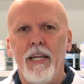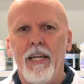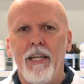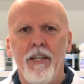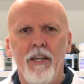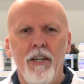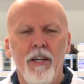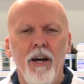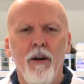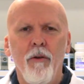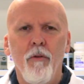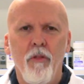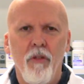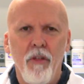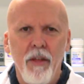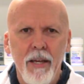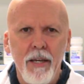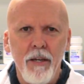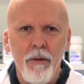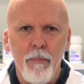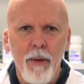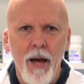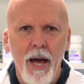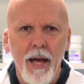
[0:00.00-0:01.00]
You don't
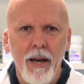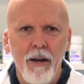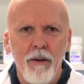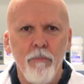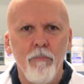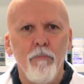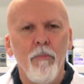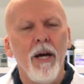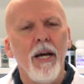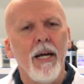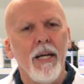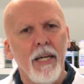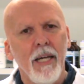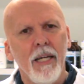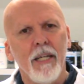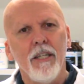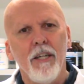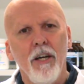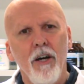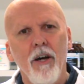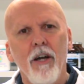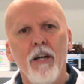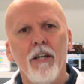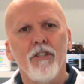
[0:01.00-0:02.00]
think about them, but
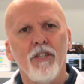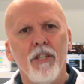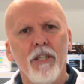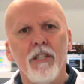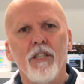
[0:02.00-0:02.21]
can cause